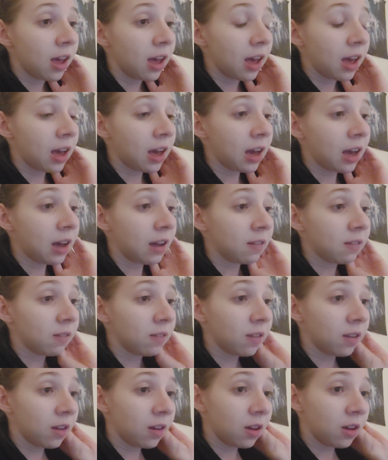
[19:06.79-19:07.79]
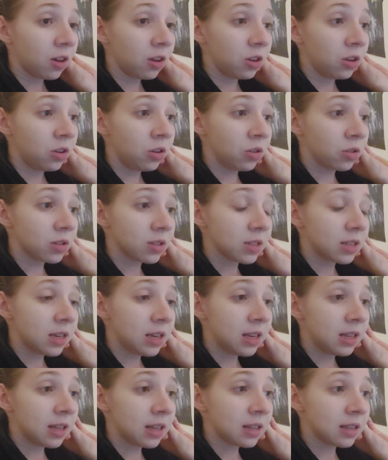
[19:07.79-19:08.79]
and you'll
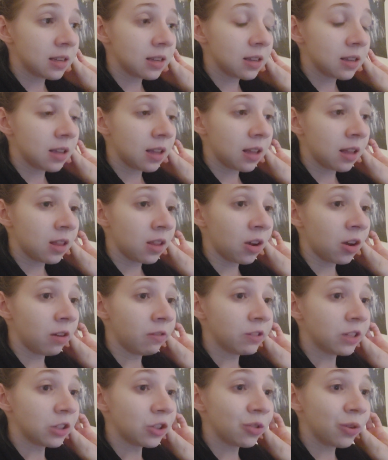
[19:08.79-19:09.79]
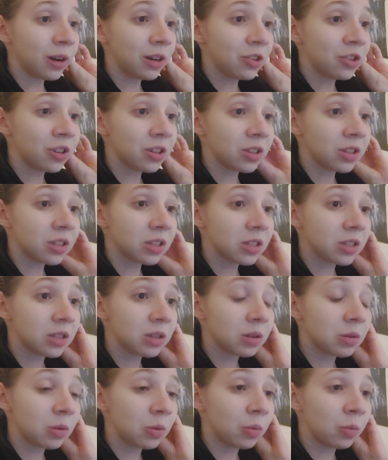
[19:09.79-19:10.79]
see that a lot of
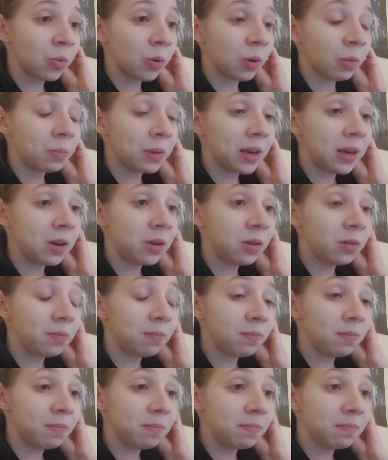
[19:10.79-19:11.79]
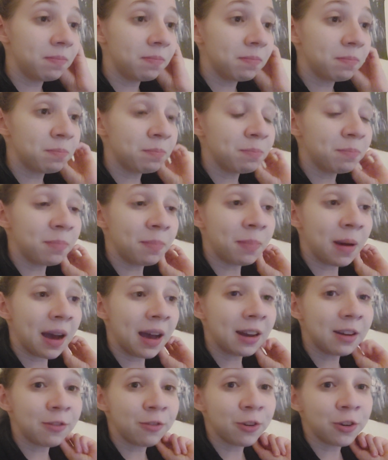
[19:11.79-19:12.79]
situations will be
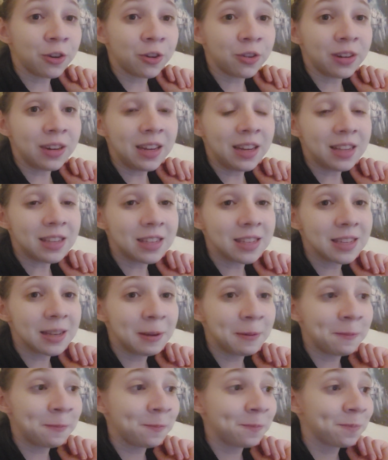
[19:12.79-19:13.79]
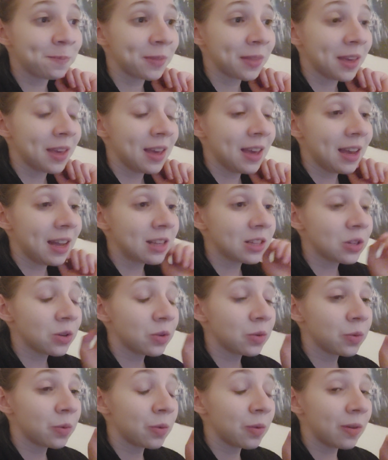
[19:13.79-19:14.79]
bad for your needs. And
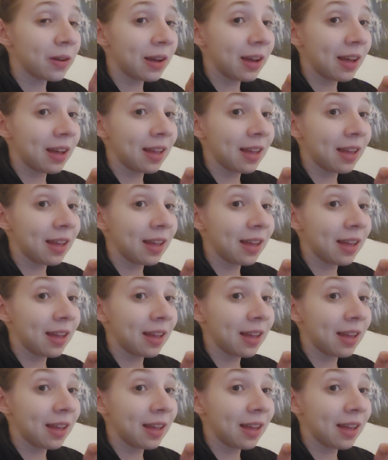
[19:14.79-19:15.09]
so